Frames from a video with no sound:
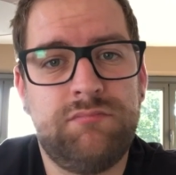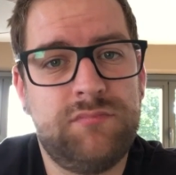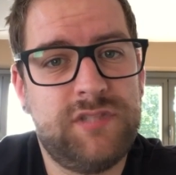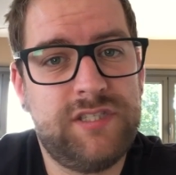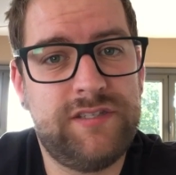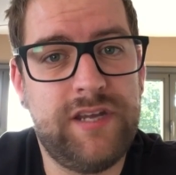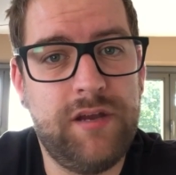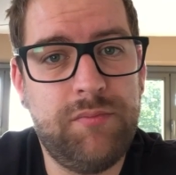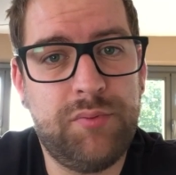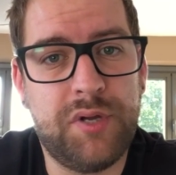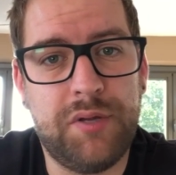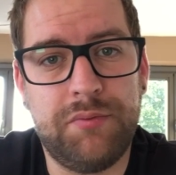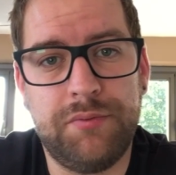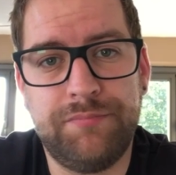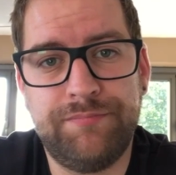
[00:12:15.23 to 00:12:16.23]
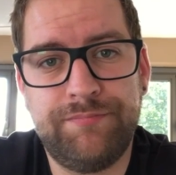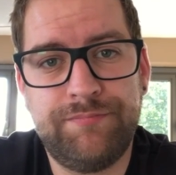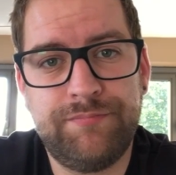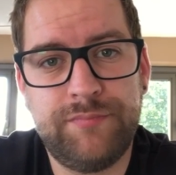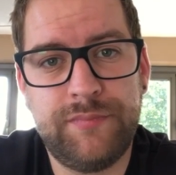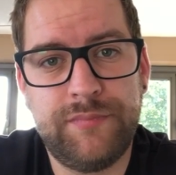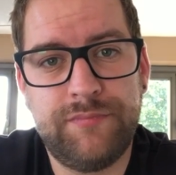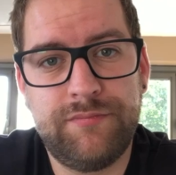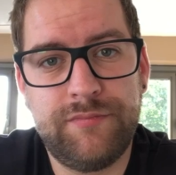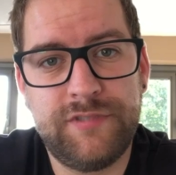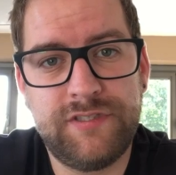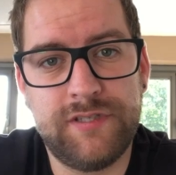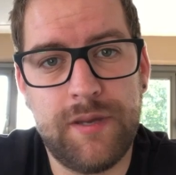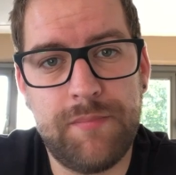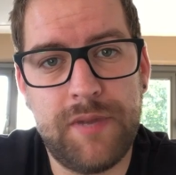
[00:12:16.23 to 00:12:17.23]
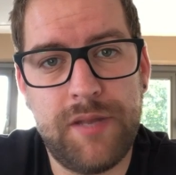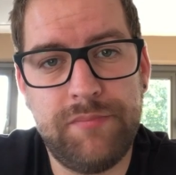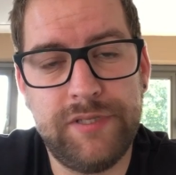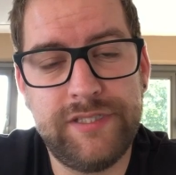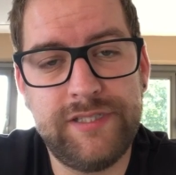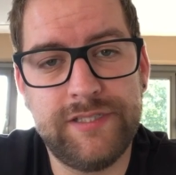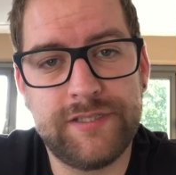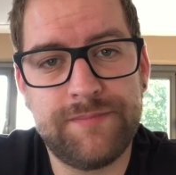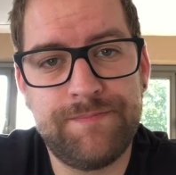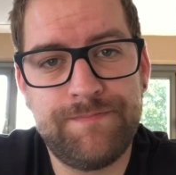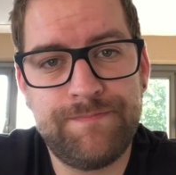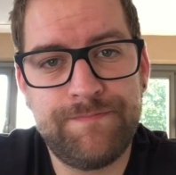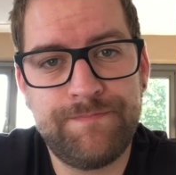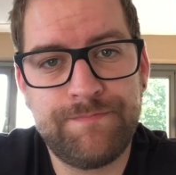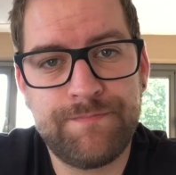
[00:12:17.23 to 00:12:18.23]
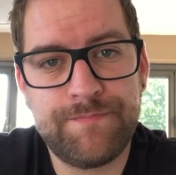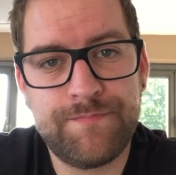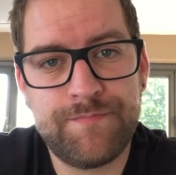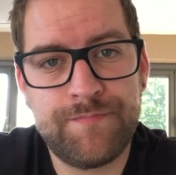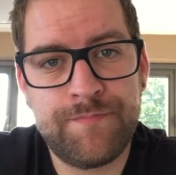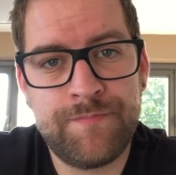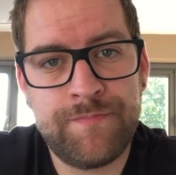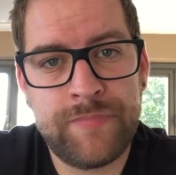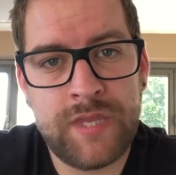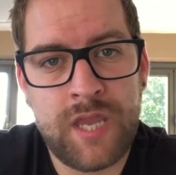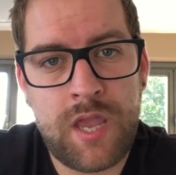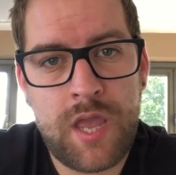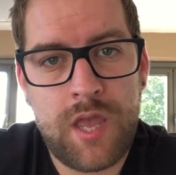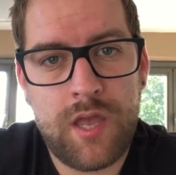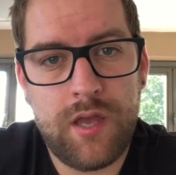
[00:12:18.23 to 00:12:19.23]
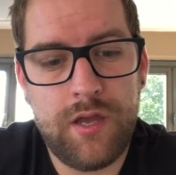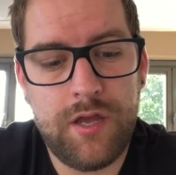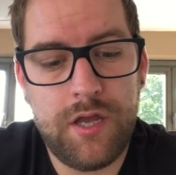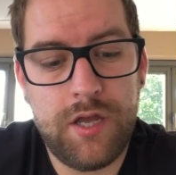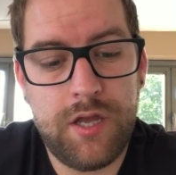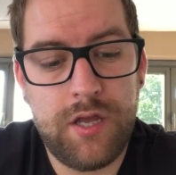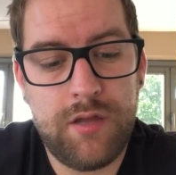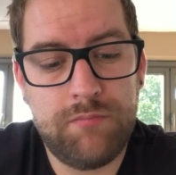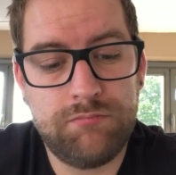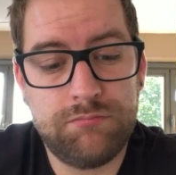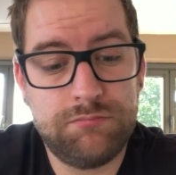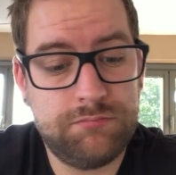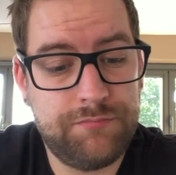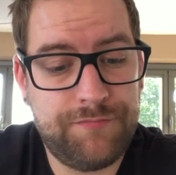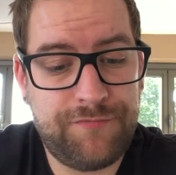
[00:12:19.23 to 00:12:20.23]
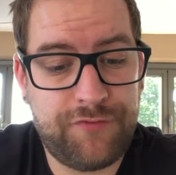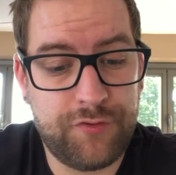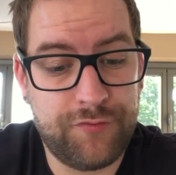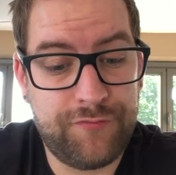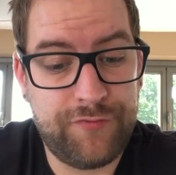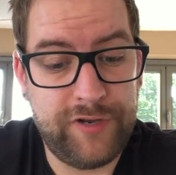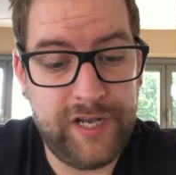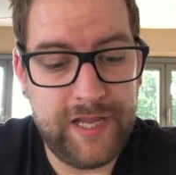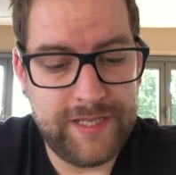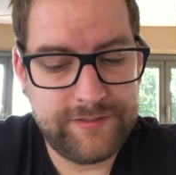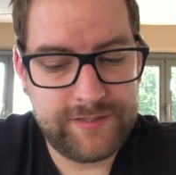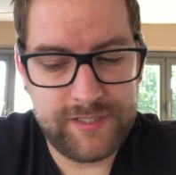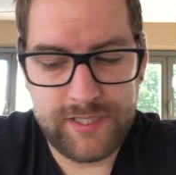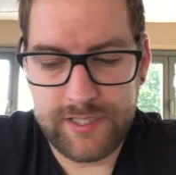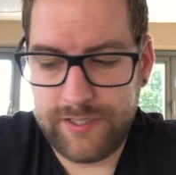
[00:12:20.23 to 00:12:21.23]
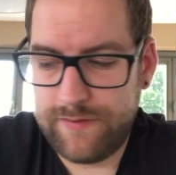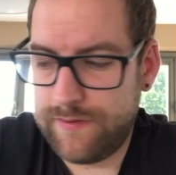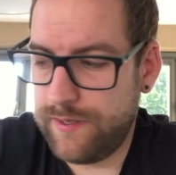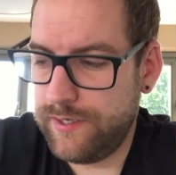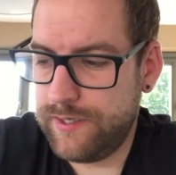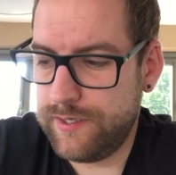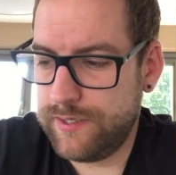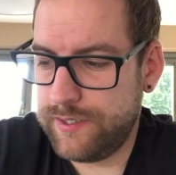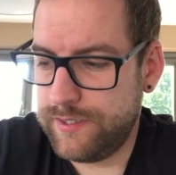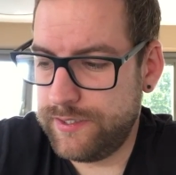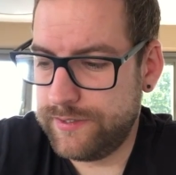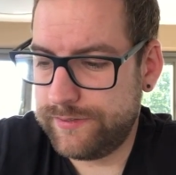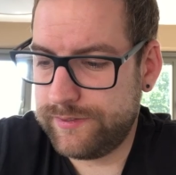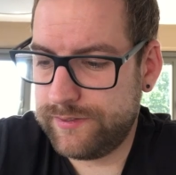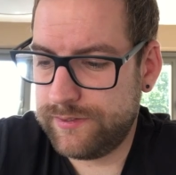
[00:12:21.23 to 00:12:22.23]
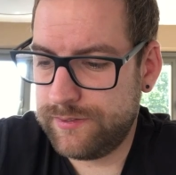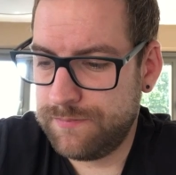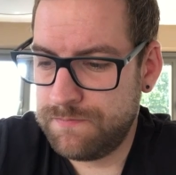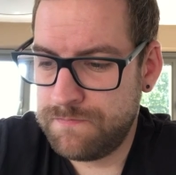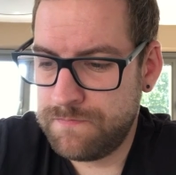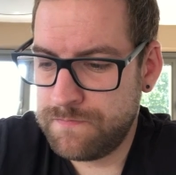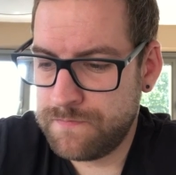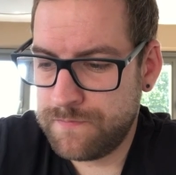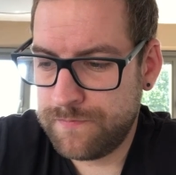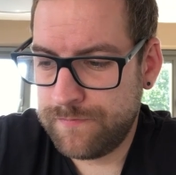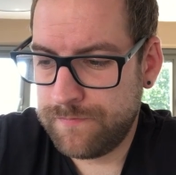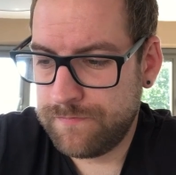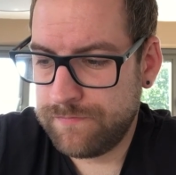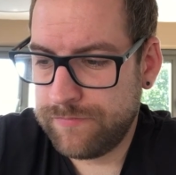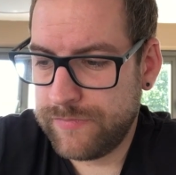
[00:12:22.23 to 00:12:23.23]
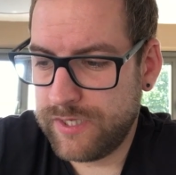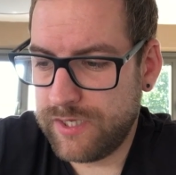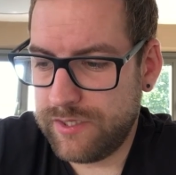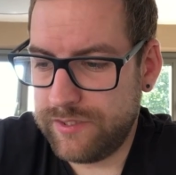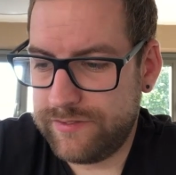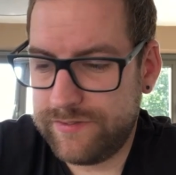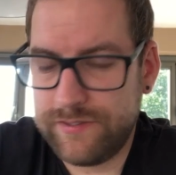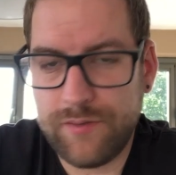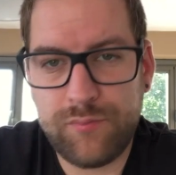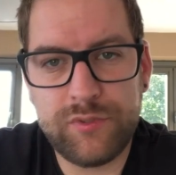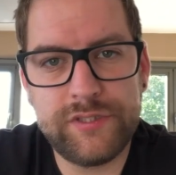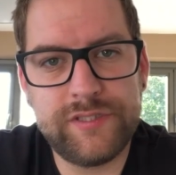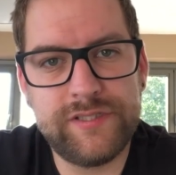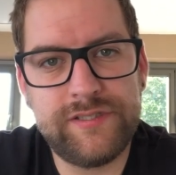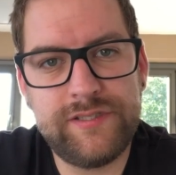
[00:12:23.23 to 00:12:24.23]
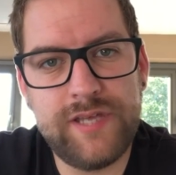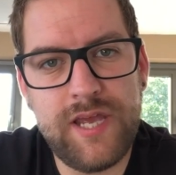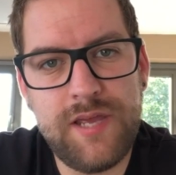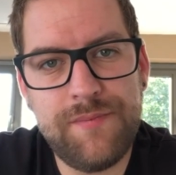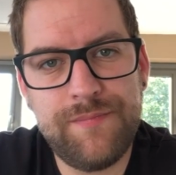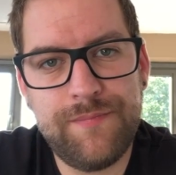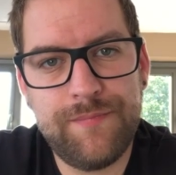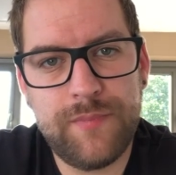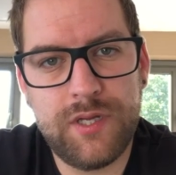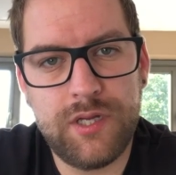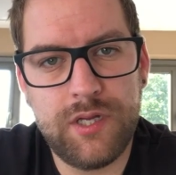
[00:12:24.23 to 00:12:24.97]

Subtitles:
it's their problem. It's not my business. For freelancing, I think it's somewhat the same.